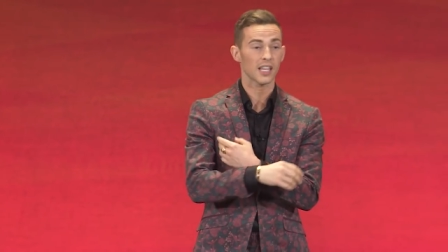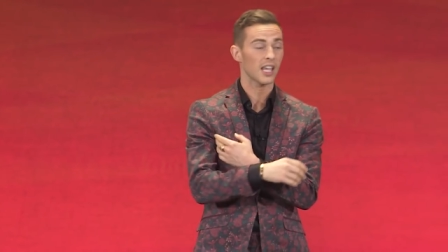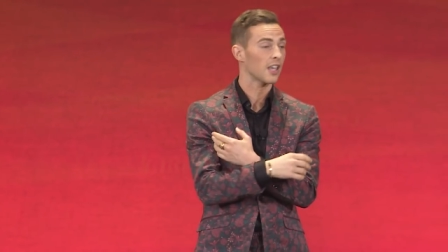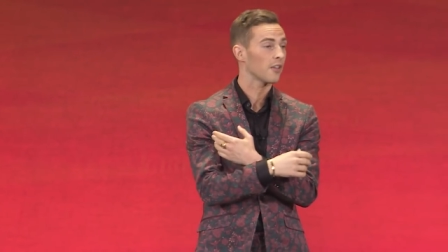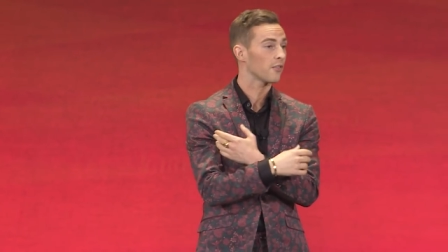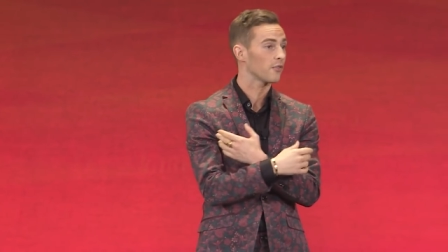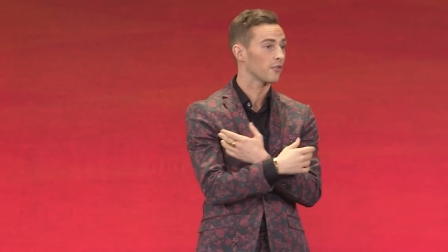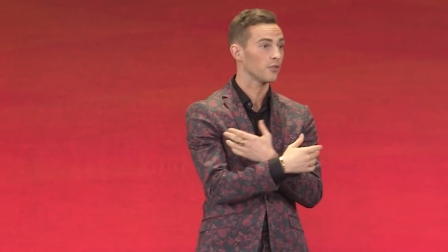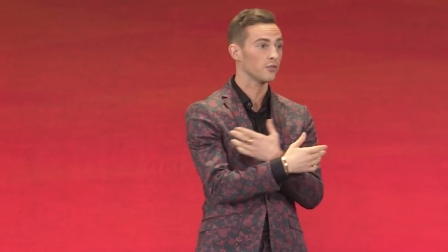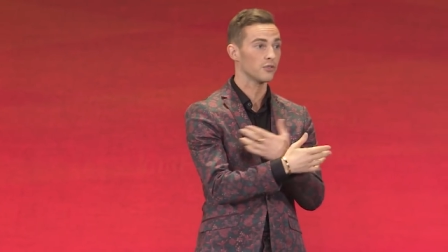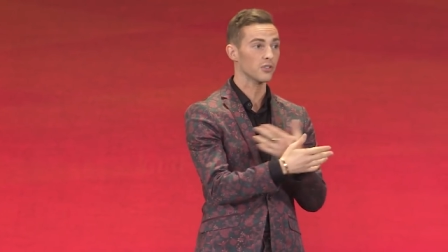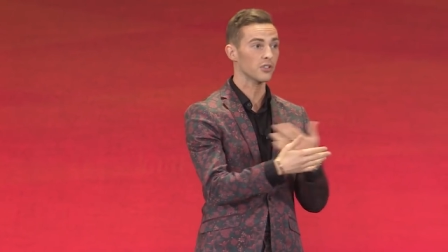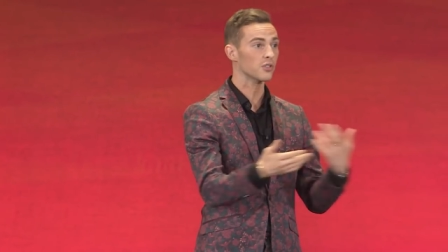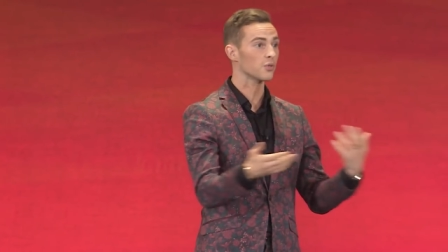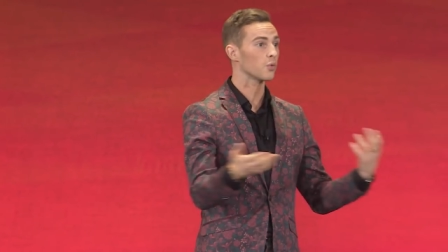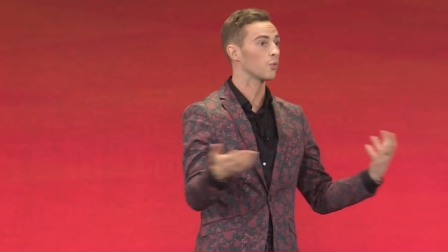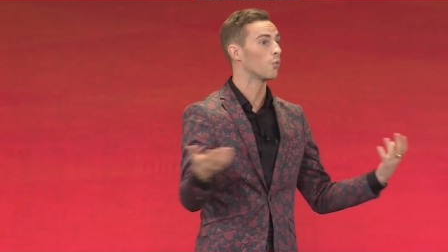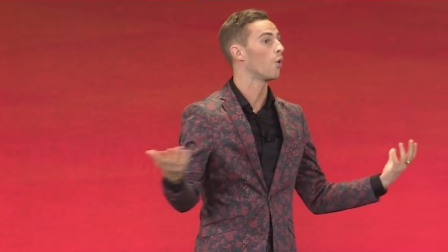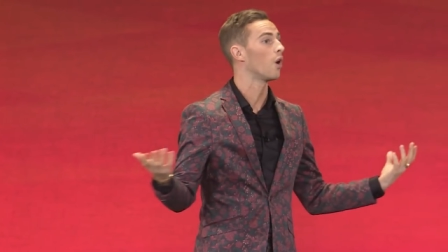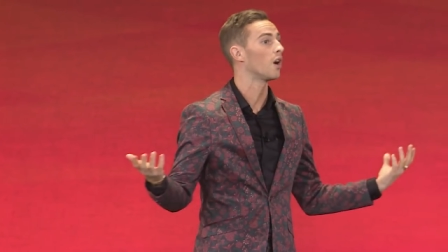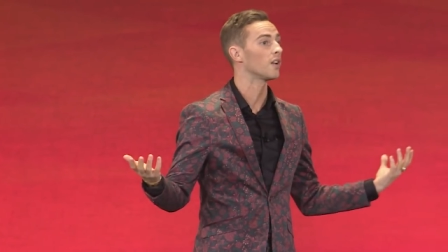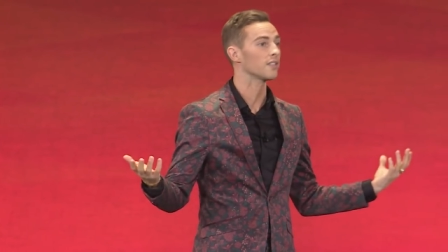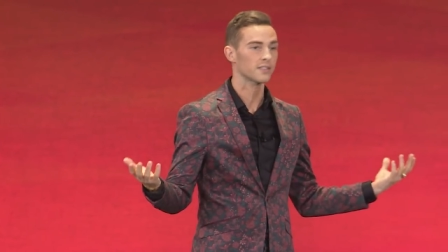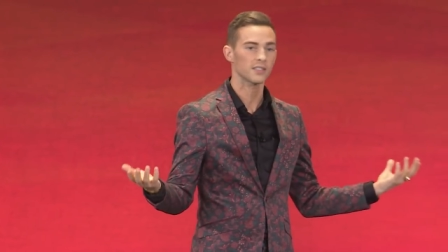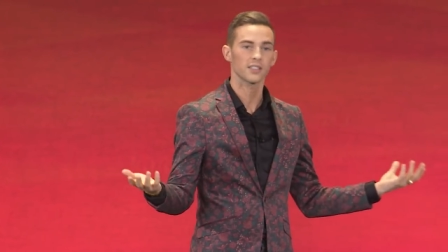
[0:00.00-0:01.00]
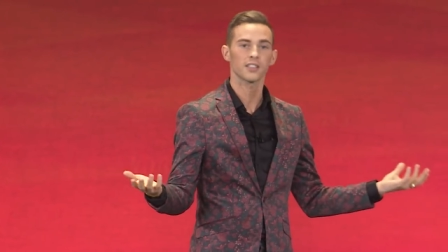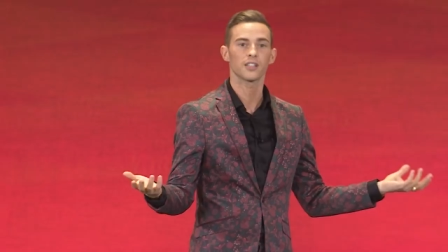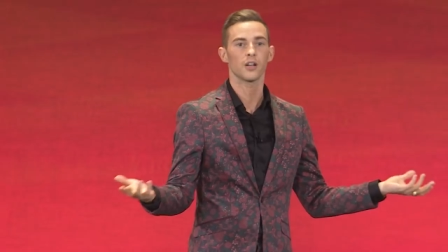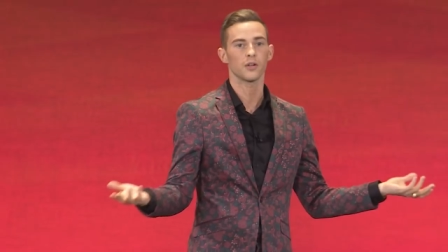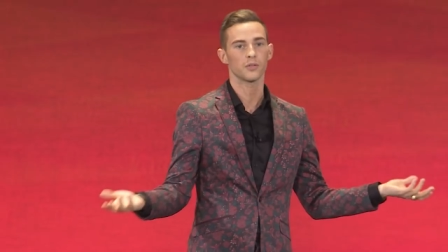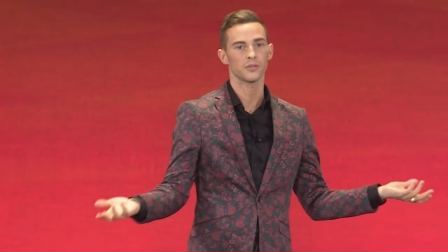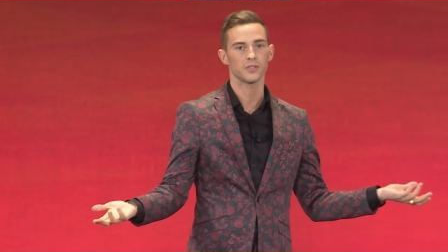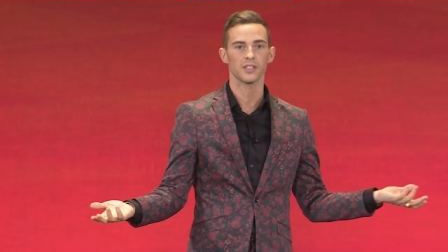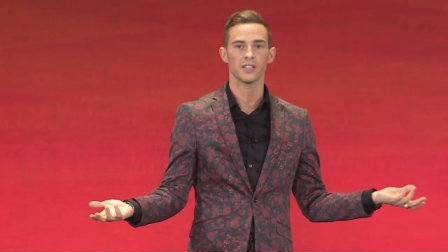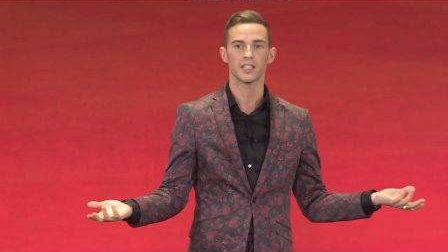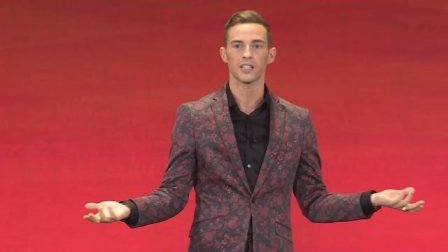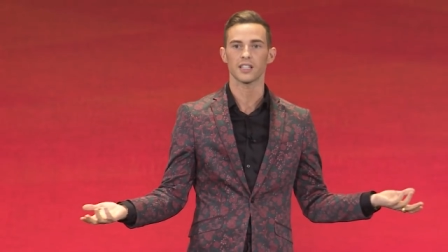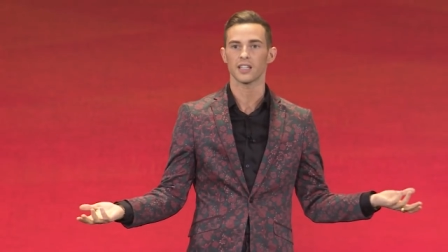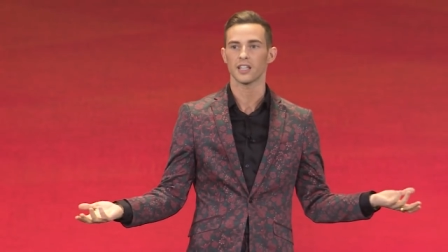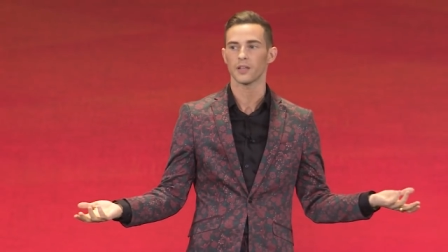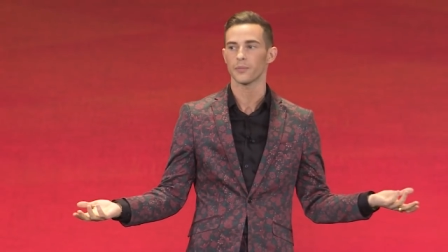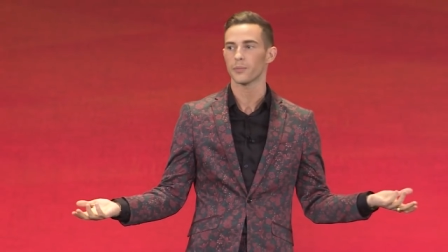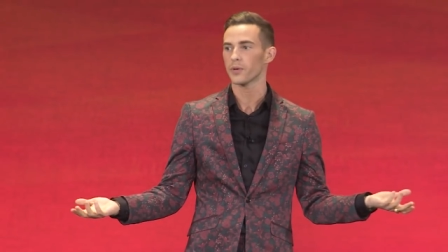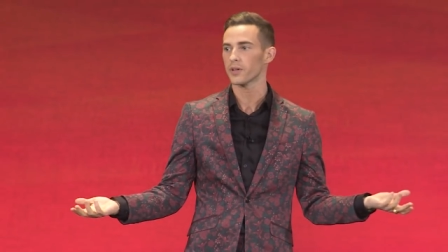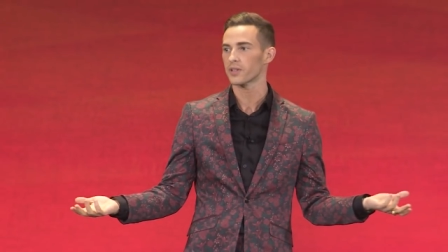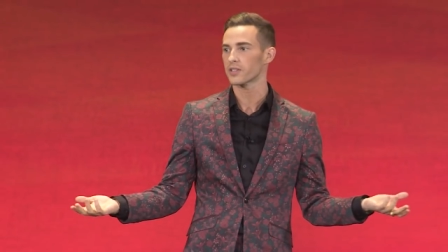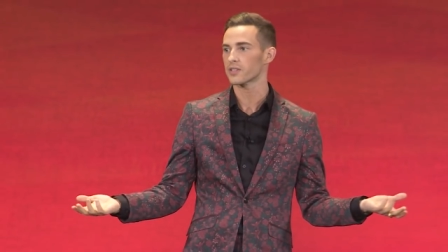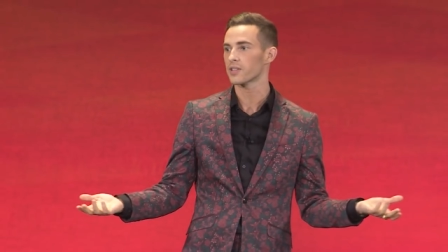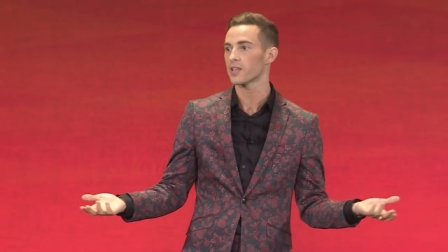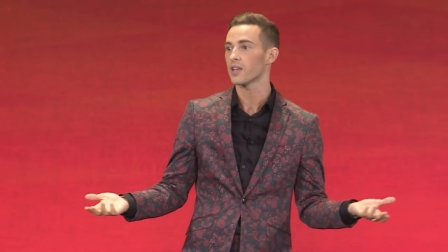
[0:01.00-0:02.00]
if you just want to go to the
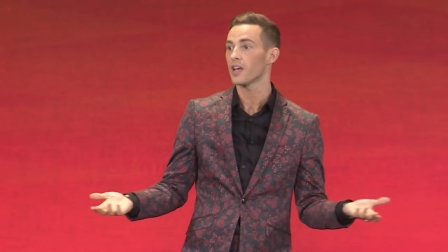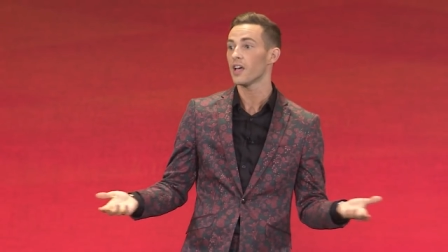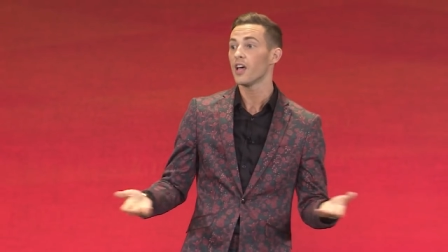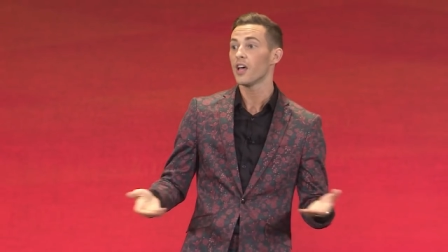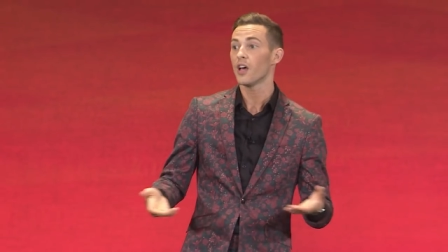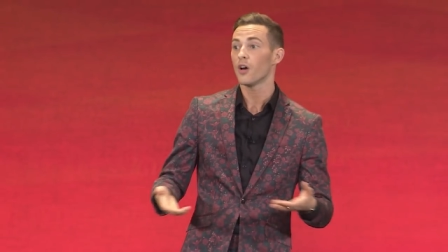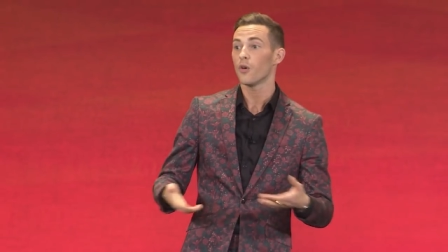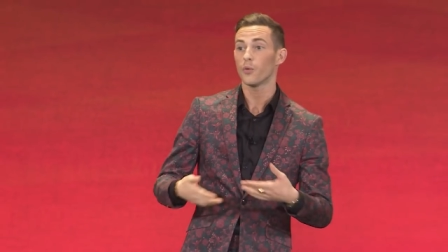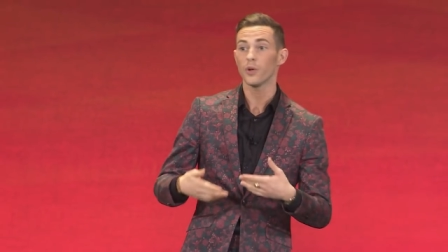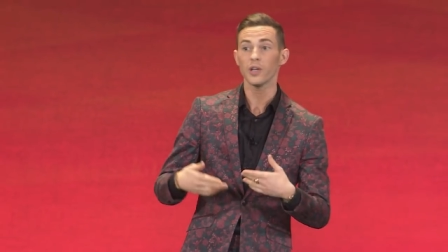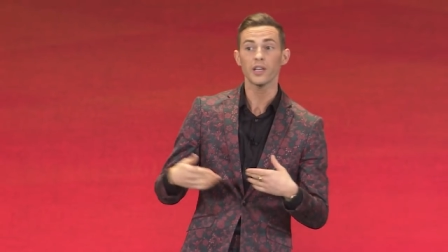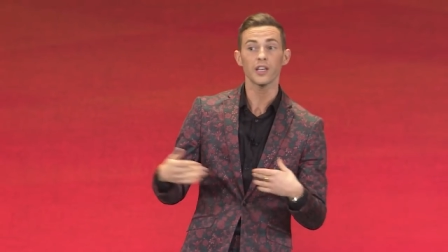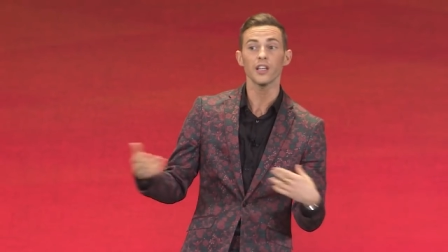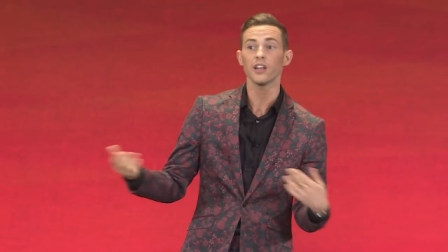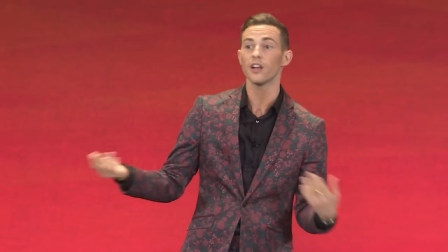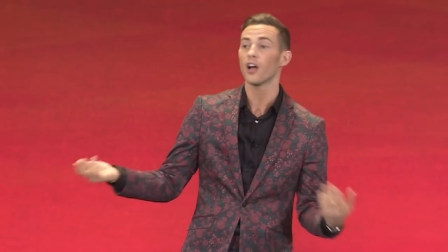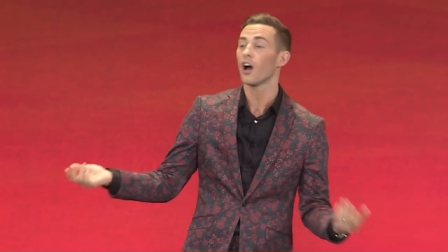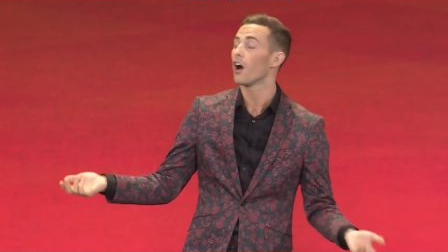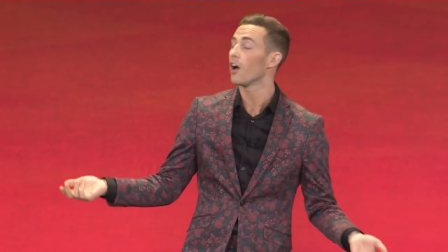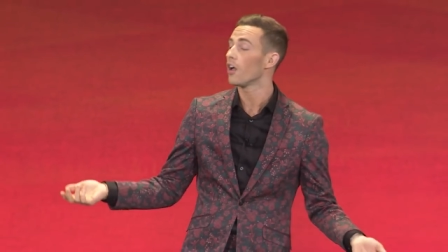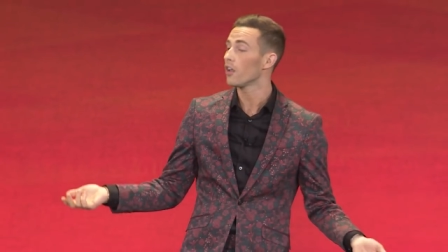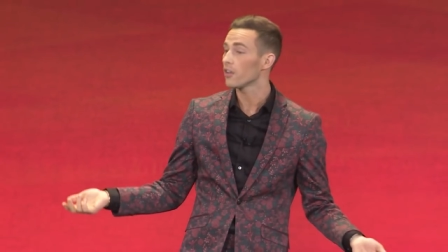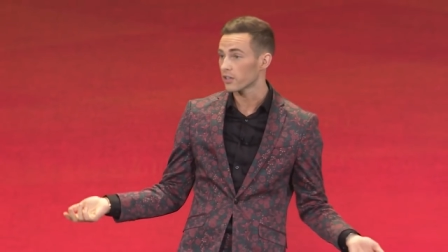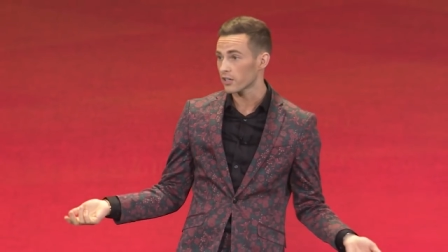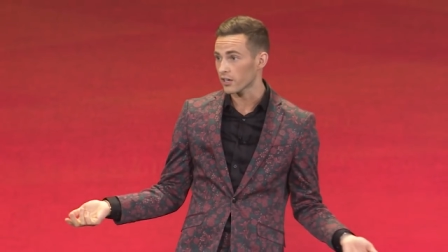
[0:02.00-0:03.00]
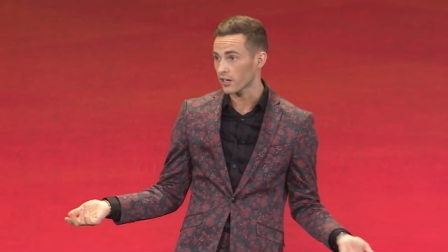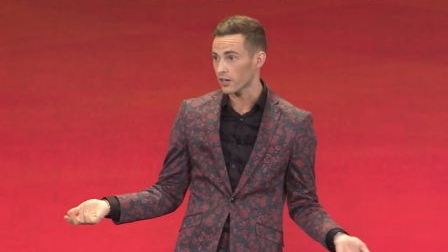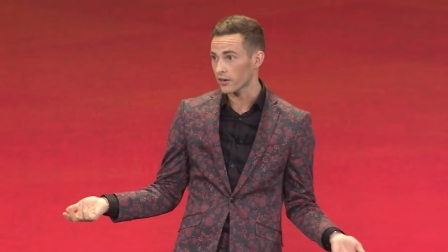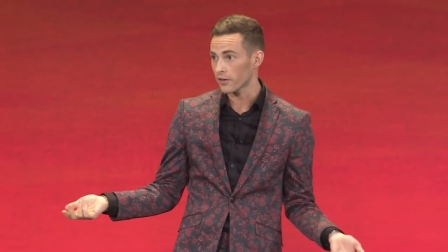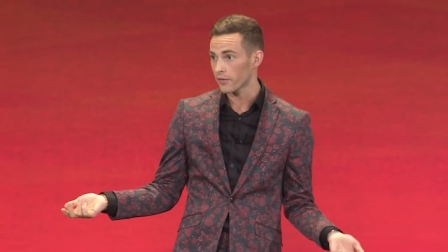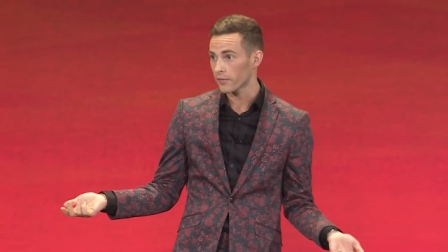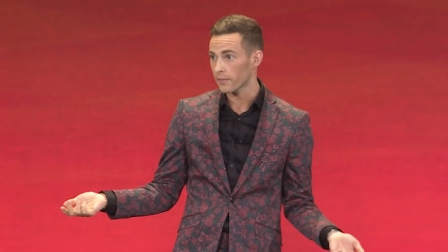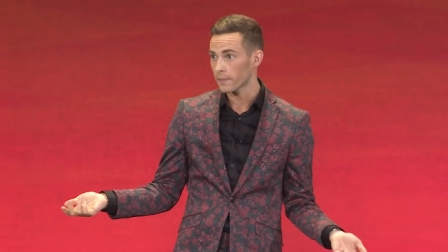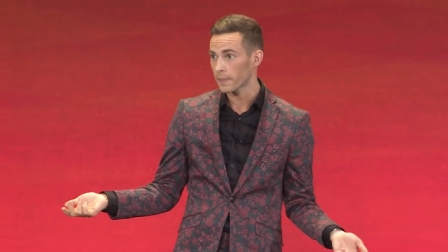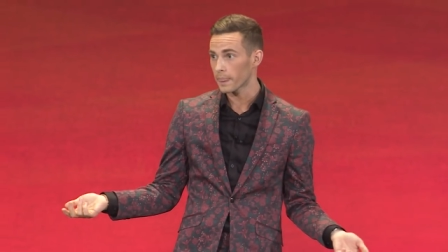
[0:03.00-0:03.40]
Olympics, we can all go.